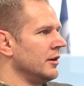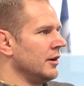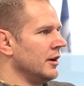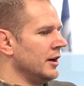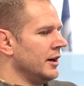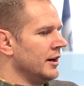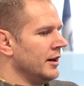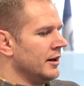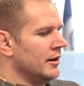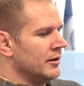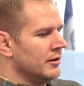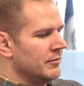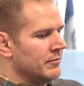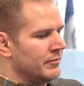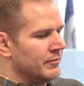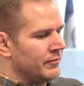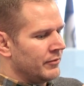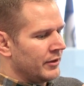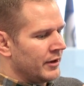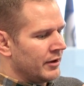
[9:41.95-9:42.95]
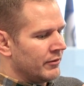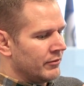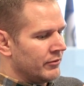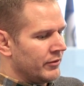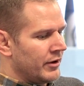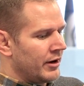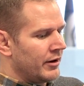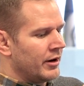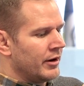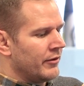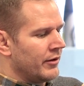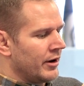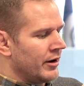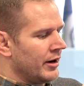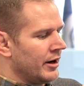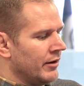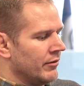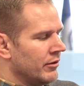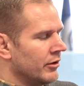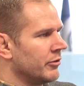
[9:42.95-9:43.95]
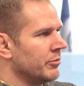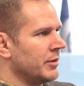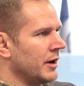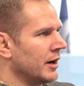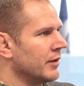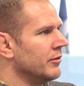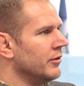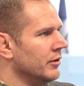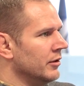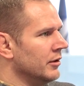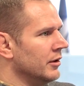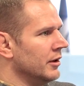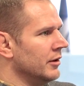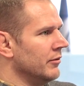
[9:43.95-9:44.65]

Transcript: very, very respectful